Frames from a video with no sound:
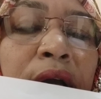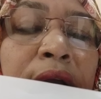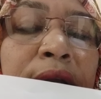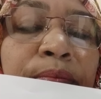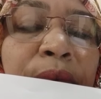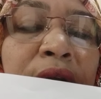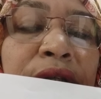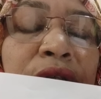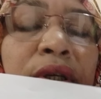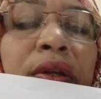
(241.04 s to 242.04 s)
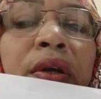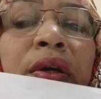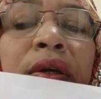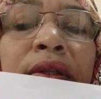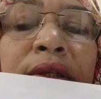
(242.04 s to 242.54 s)
and implantation.
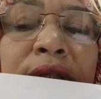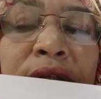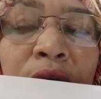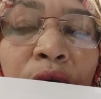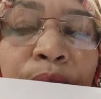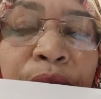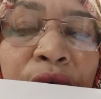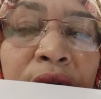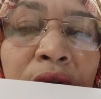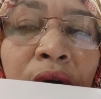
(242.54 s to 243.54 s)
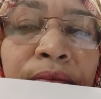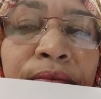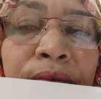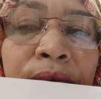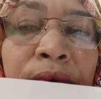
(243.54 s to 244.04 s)
This is the component of
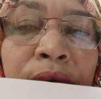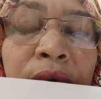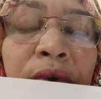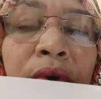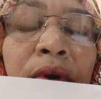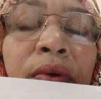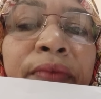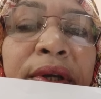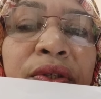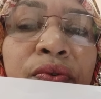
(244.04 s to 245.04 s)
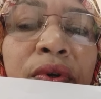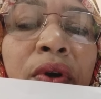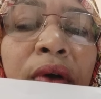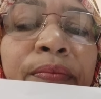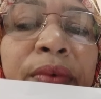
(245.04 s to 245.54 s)
first
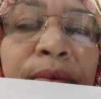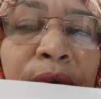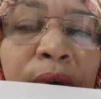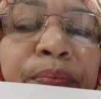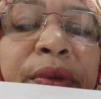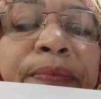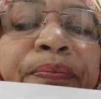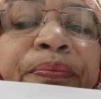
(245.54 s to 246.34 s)
week of development.